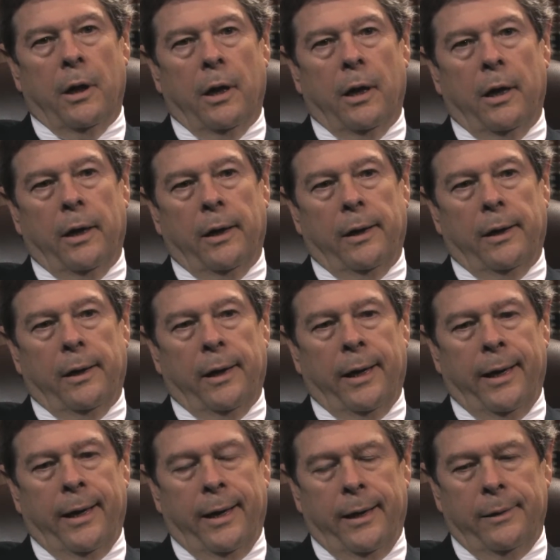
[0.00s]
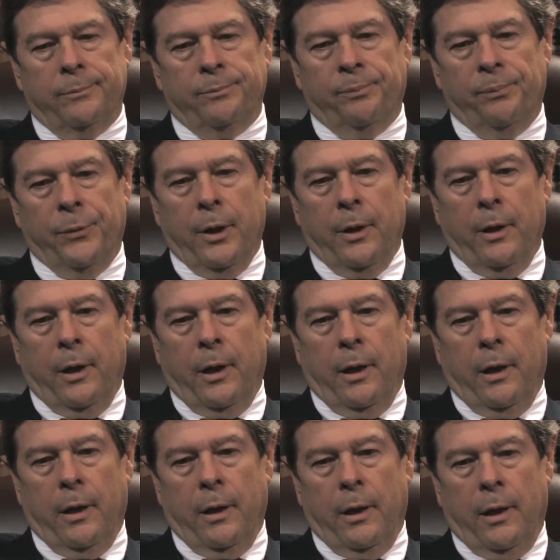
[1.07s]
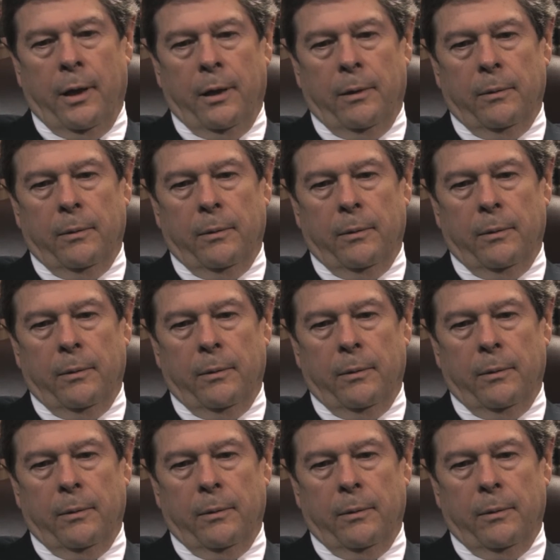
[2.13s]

Uh, and uh,